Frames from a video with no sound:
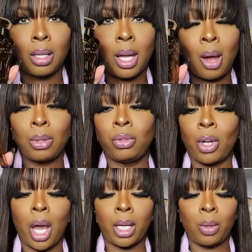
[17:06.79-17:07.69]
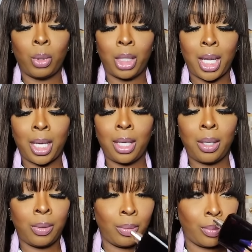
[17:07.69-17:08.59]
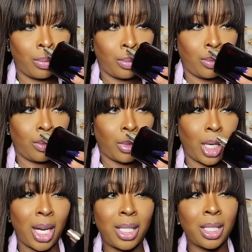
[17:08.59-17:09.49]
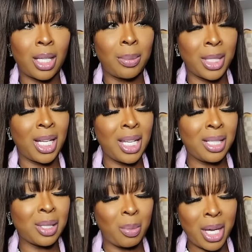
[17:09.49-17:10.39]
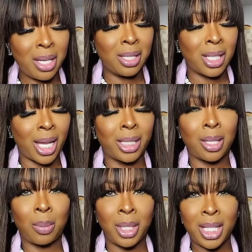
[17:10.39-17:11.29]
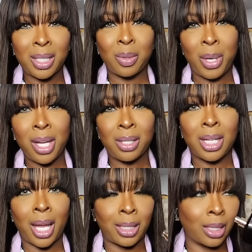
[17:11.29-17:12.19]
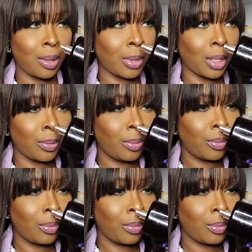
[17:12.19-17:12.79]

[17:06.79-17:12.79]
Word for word: I was vlogging one day and I just kept saying this smells like something this smells like something